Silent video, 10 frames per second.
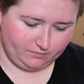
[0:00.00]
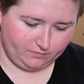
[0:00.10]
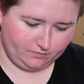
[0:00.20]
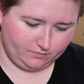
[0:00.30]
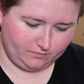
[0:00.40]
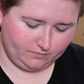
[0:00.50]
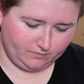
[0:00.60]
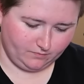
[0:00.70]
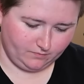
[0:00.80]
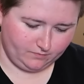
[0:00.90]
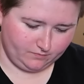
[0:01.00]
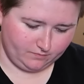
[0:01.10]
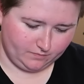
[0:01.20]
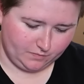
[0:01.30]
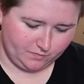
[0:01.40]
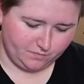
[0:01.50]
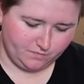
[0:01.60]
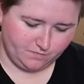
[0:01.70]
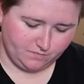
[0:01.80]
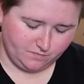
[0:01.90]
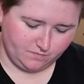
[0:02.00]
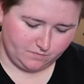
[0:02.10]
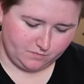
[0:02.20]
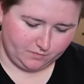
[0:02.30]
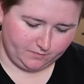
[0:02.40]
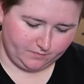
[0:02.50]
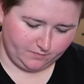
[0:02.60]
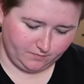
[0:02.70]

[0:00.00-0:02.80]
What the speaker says: (not speaking)